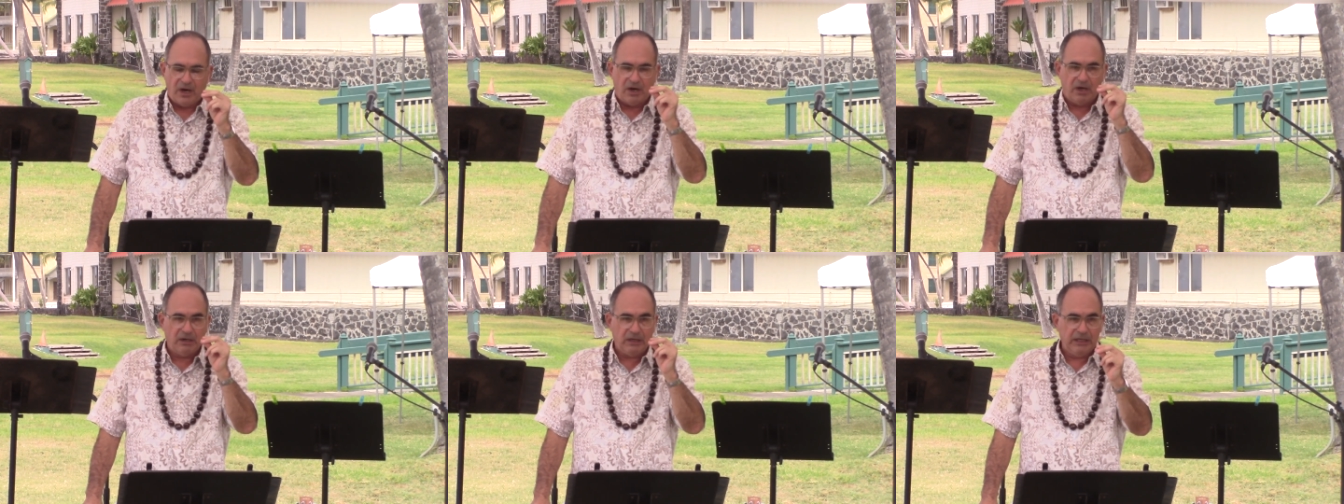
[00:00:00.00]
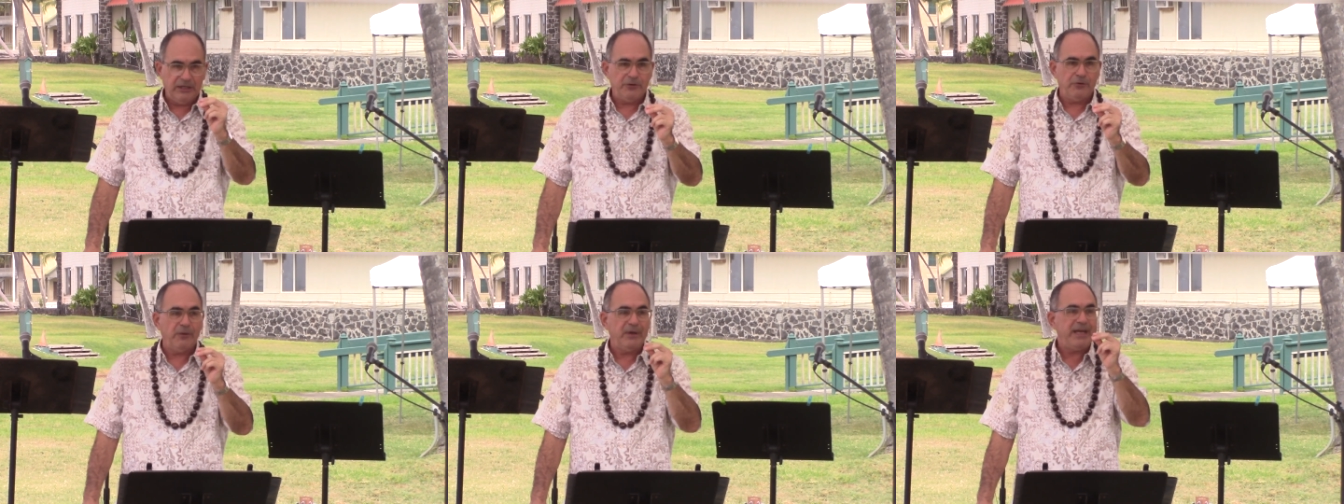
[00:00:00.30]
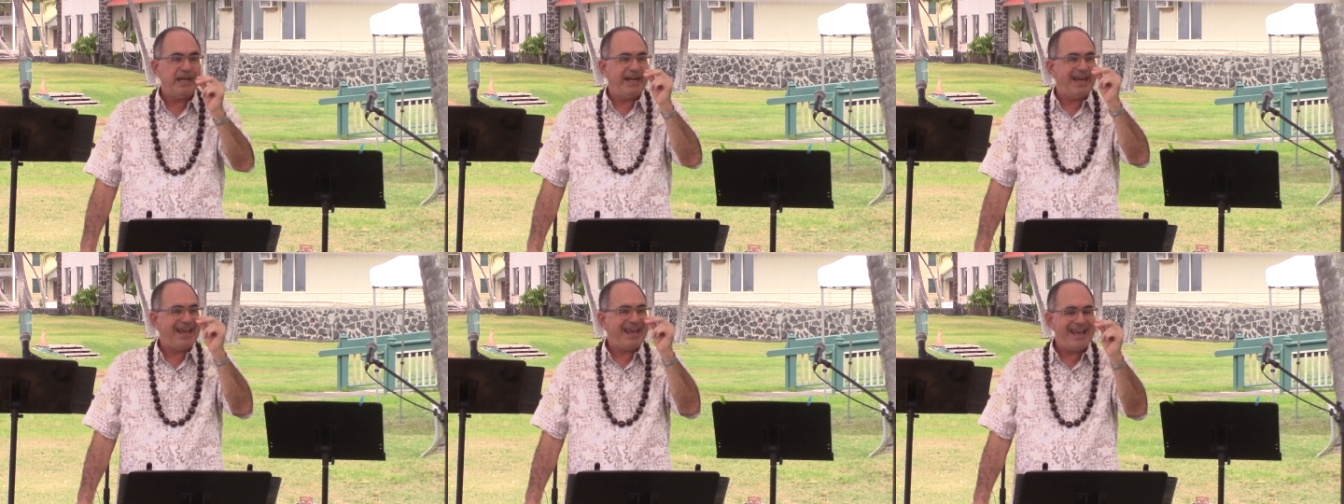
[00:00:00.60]
are
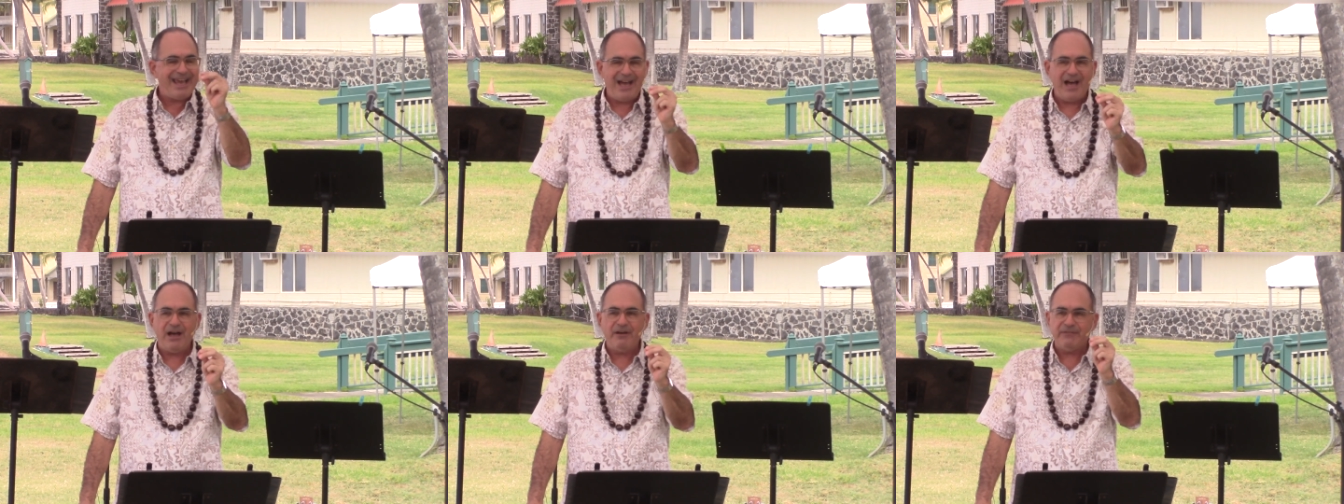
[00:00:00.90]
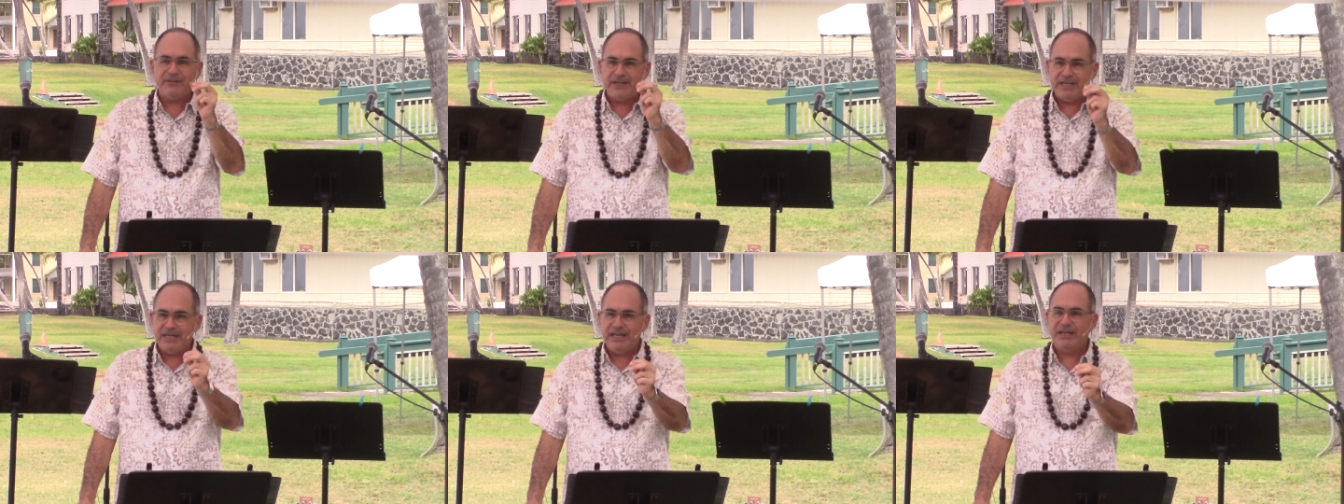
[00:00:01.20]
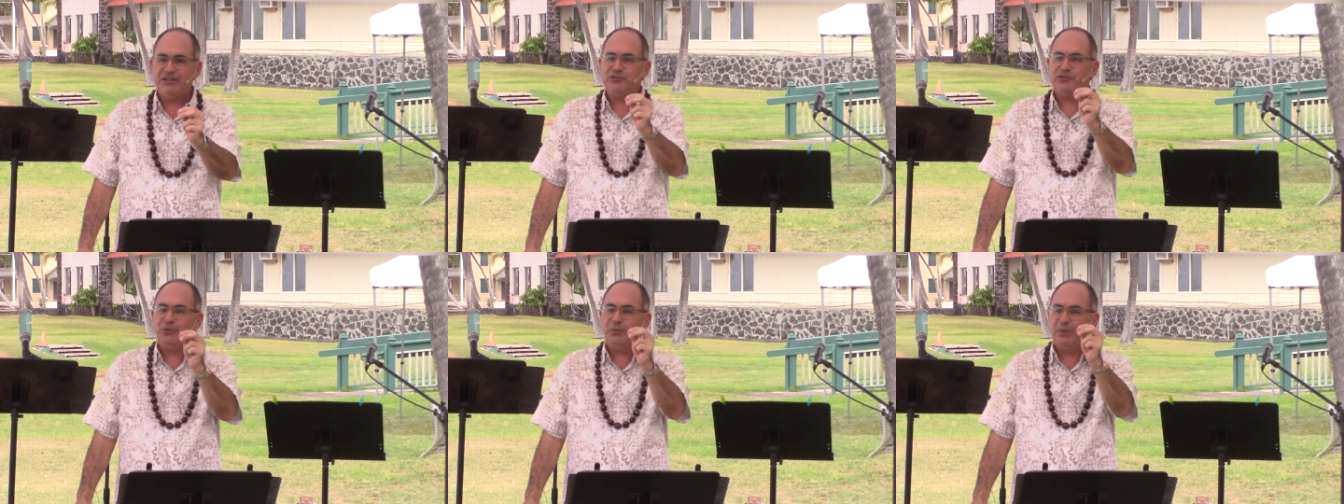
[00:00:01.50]
literally in a
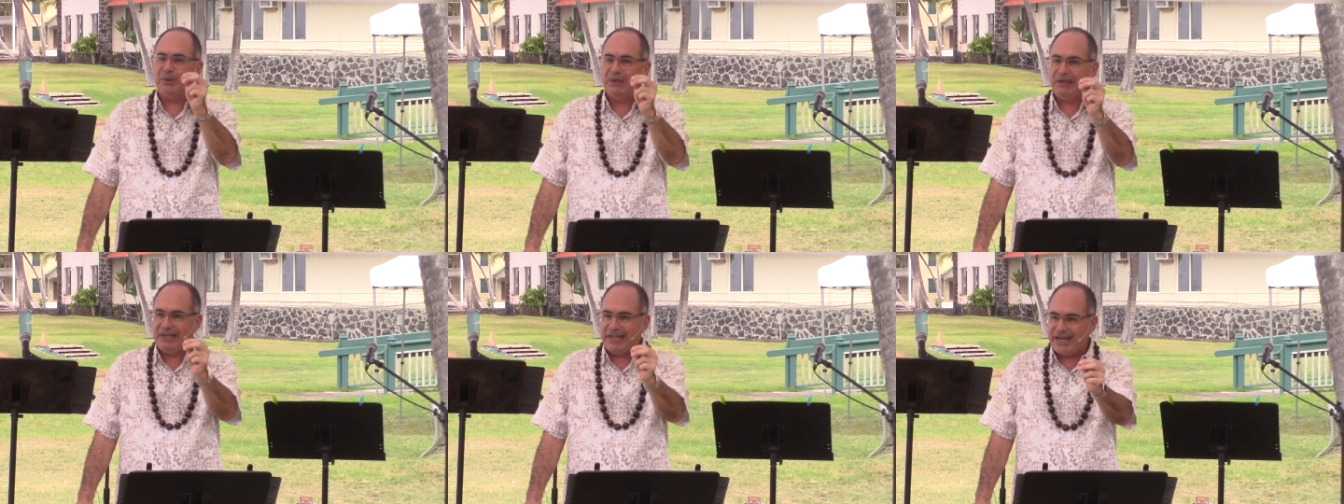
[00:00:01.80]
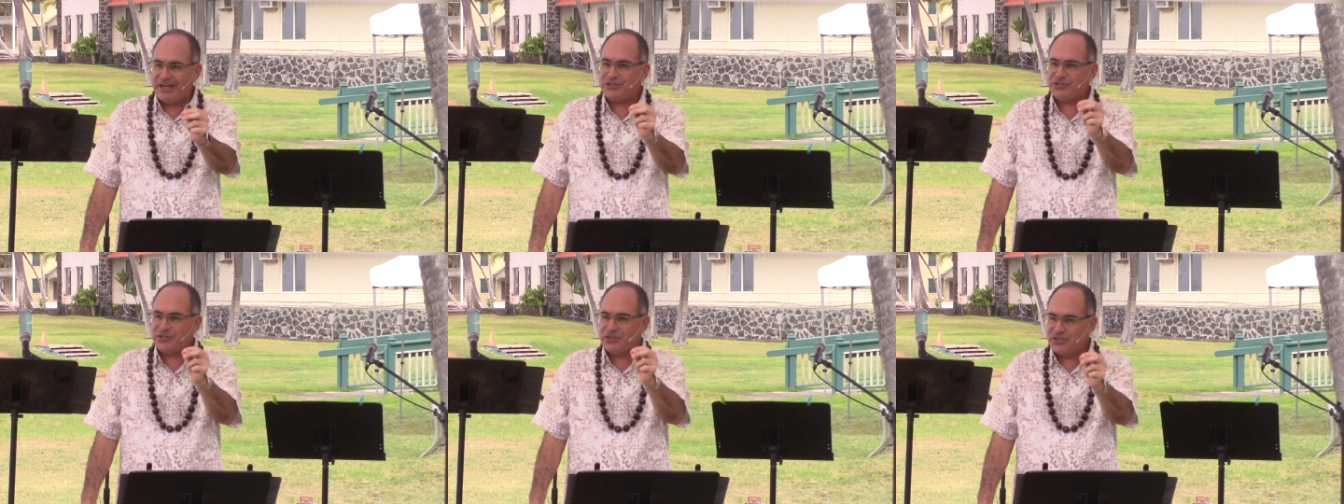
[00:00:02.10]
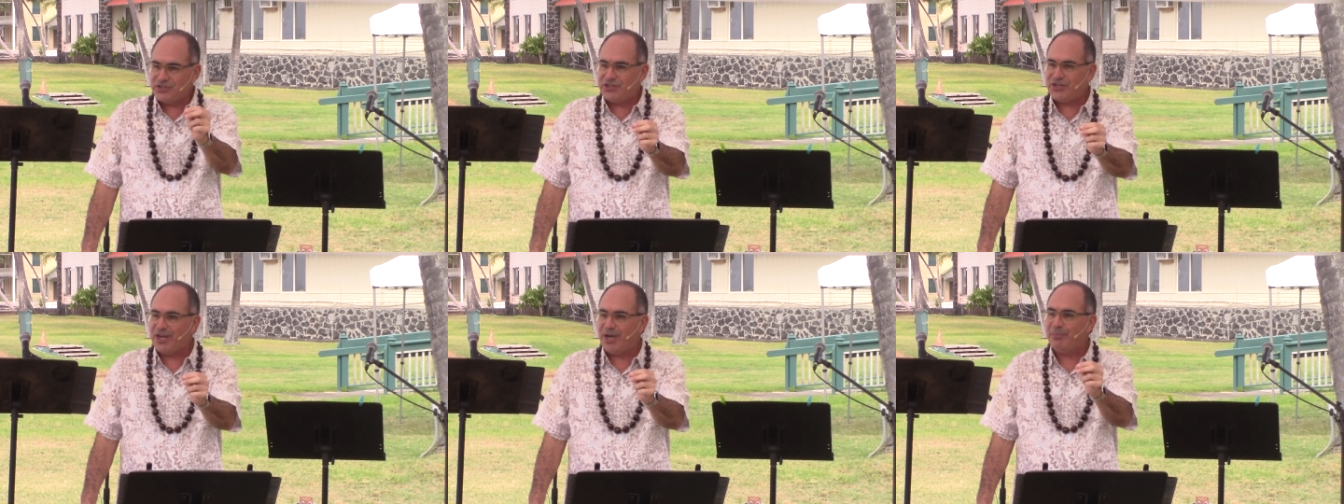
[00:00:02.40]
covenantal
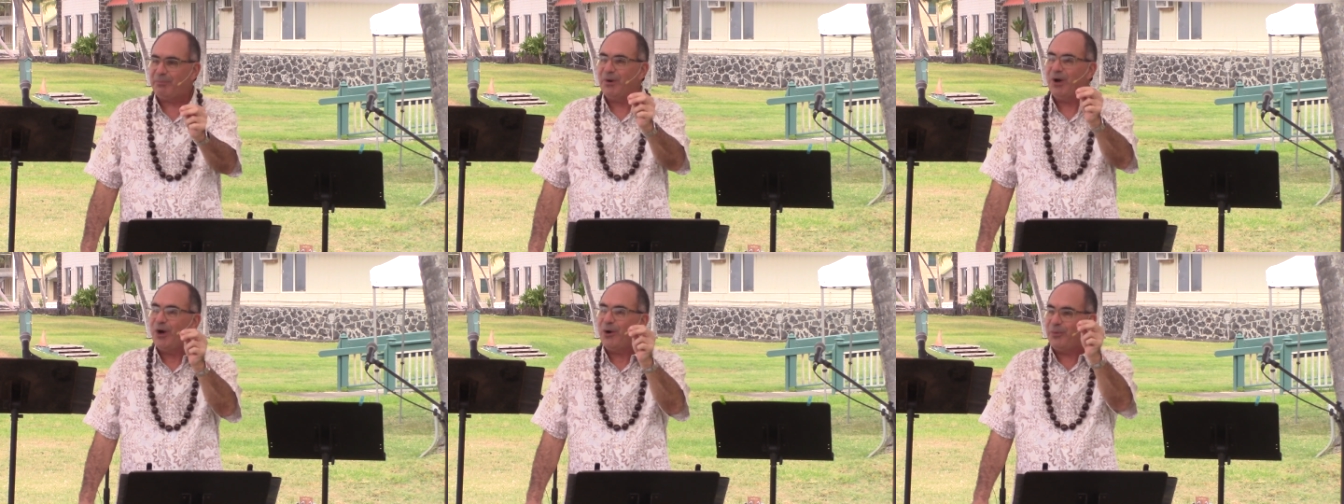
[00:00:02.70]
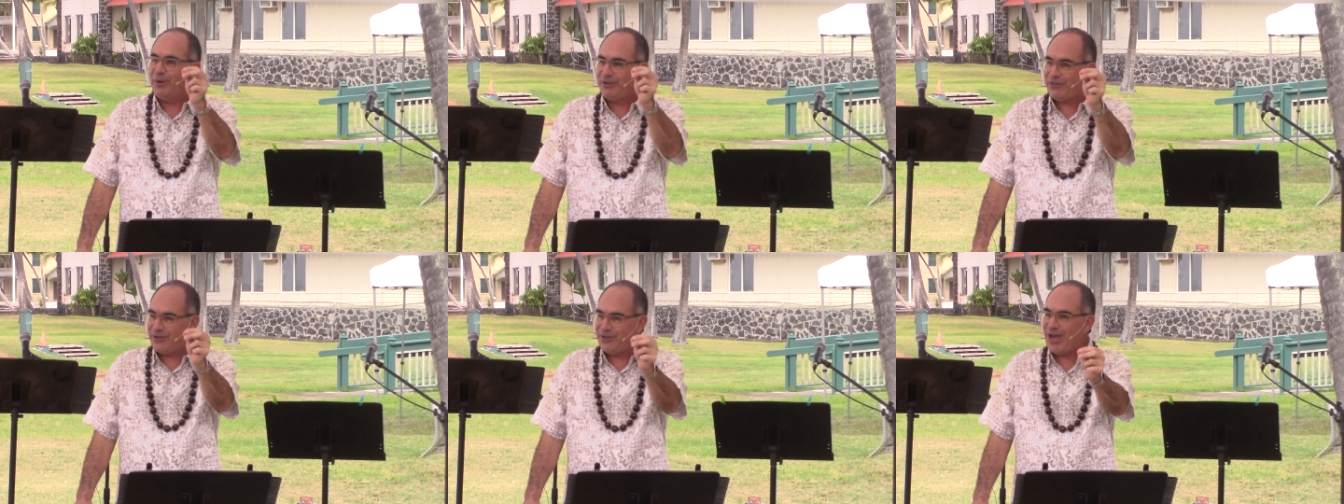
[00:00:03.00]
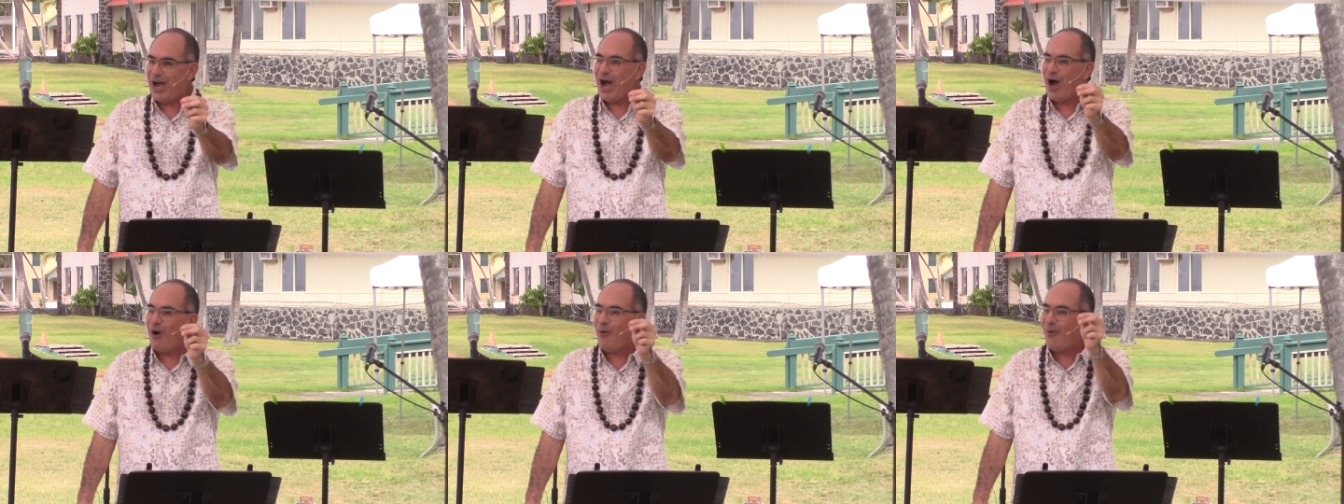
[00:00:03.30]
relationship with
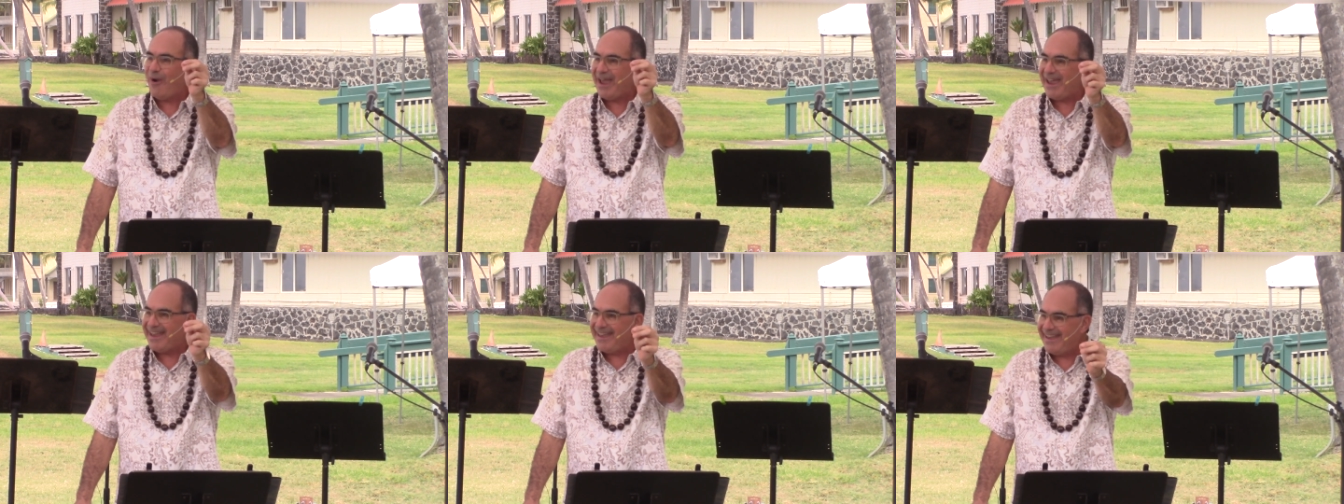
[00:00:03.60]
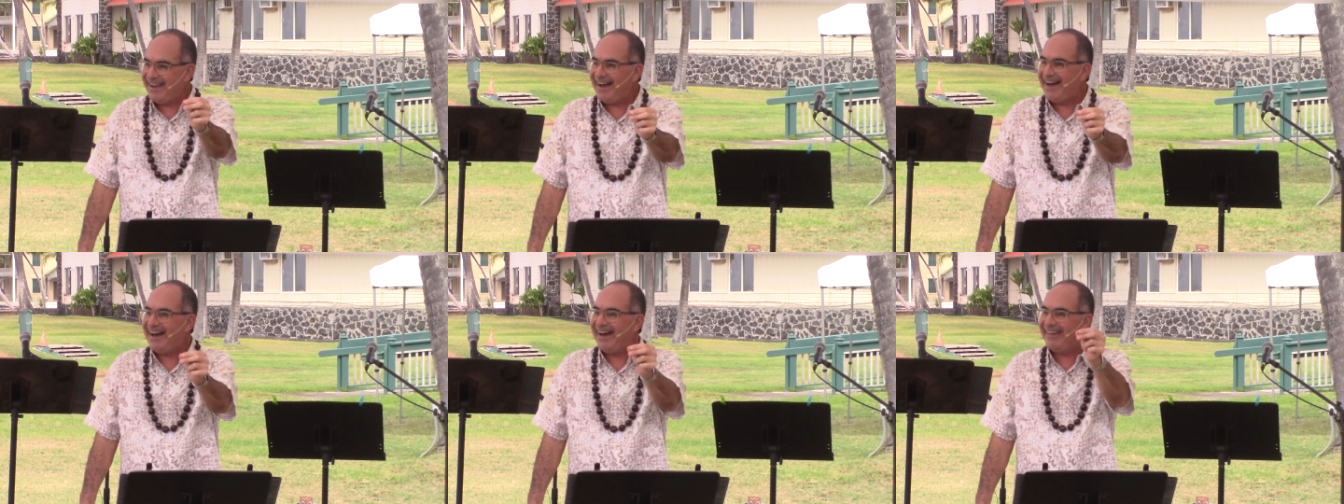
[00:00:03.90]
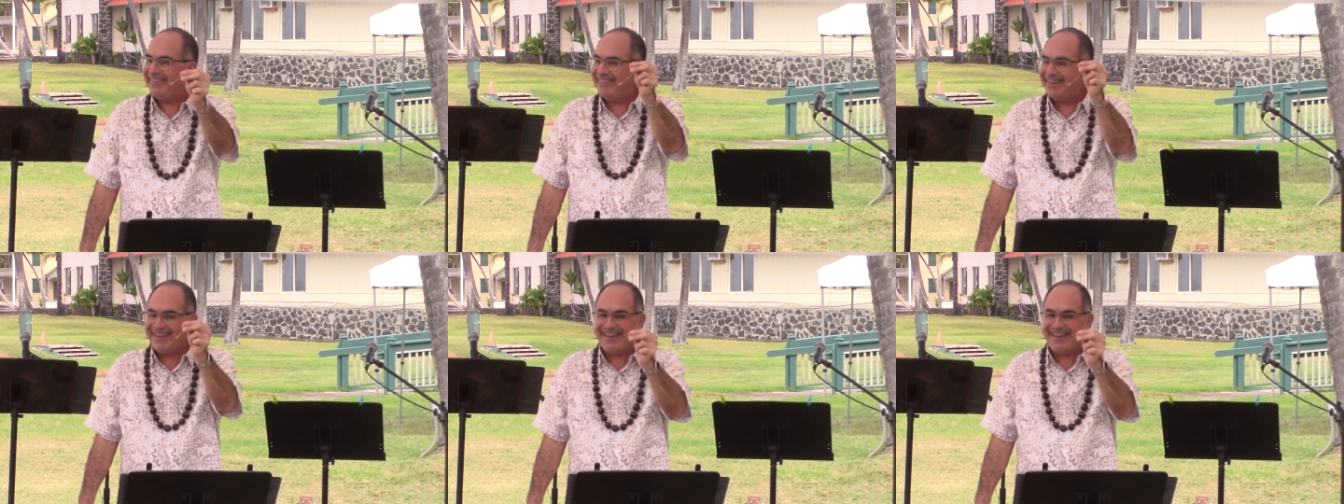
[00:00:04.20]
Yahweh God,